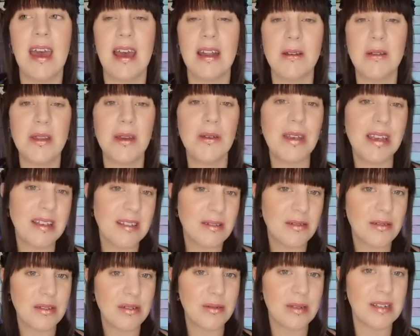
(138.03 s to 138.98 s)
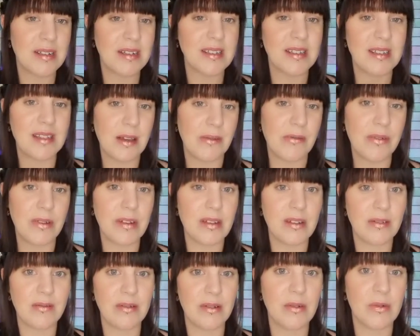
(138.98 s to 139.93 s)
and although he's not doing 7
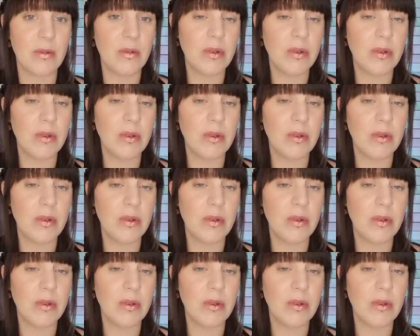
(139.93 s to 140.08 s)
different